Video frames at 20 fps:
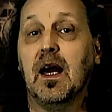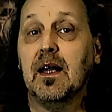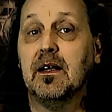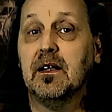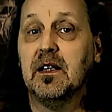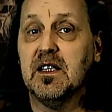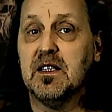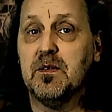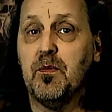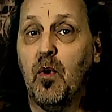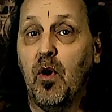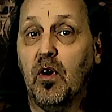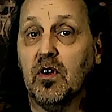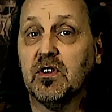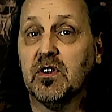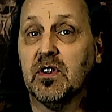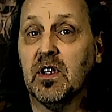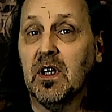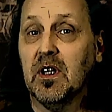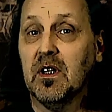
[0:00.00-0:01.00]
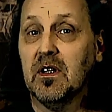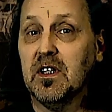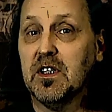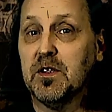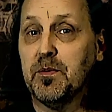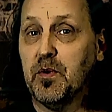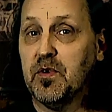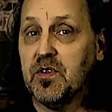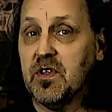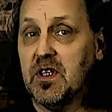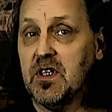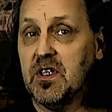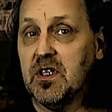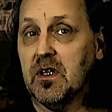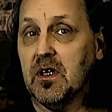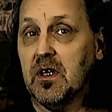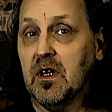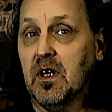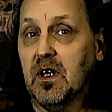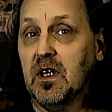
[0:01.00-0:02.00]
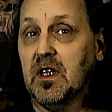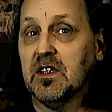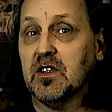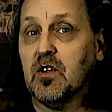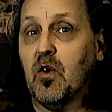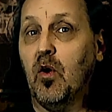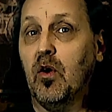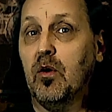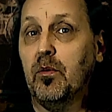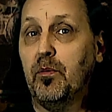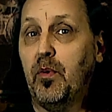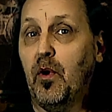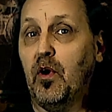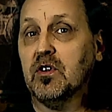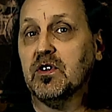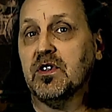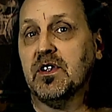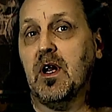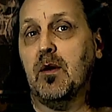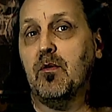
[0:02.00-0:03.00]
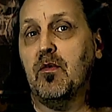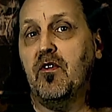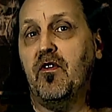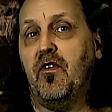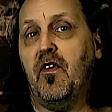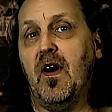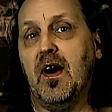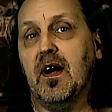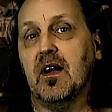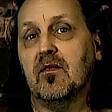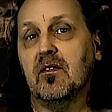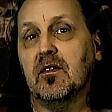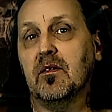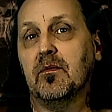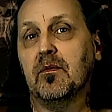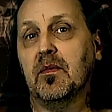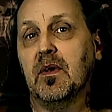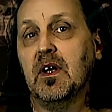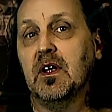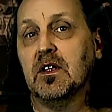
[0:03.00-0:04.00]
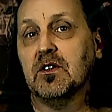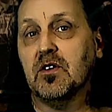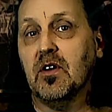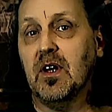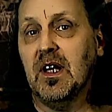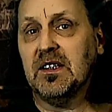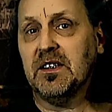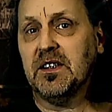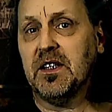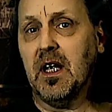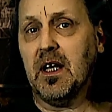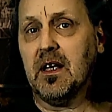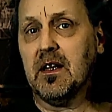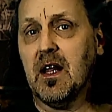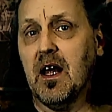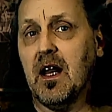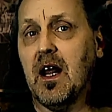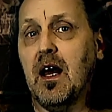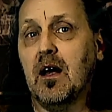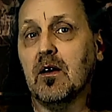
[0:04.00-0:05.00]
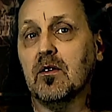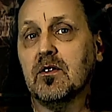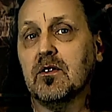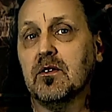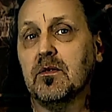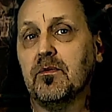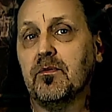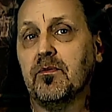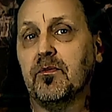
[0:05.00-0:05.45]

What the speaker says: And this box, this position, is called box number 5. So let's check that out.